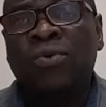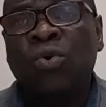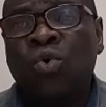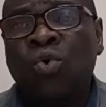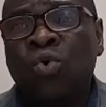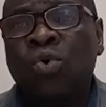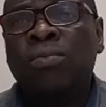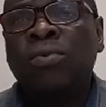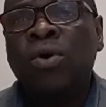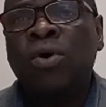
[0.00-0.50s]

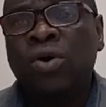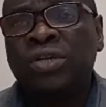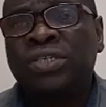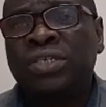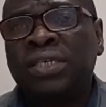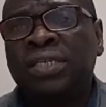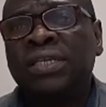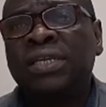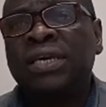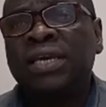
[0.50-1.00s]
home
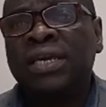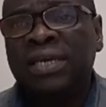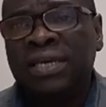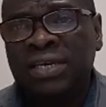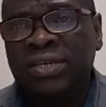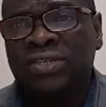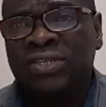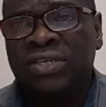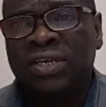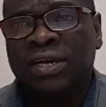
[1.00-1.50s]
hunting
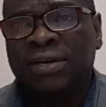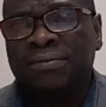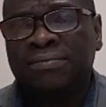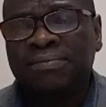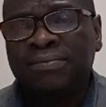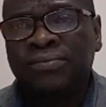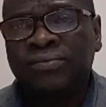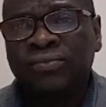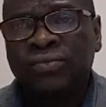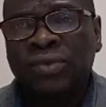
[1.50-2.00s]
easier.
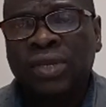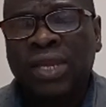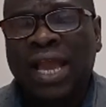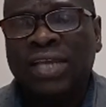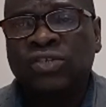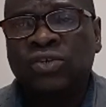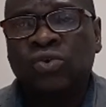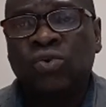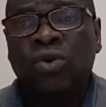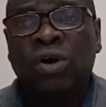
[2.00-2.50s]

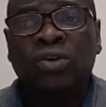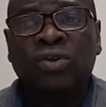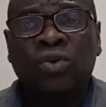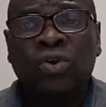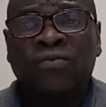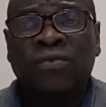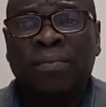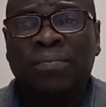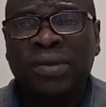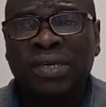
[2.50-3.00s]
As you go out to
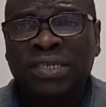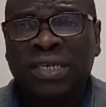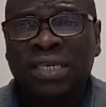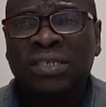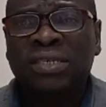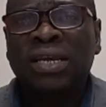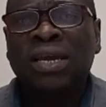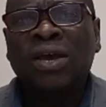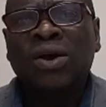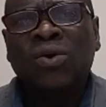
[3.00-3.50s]
look for
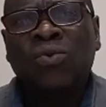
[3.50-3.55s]
places,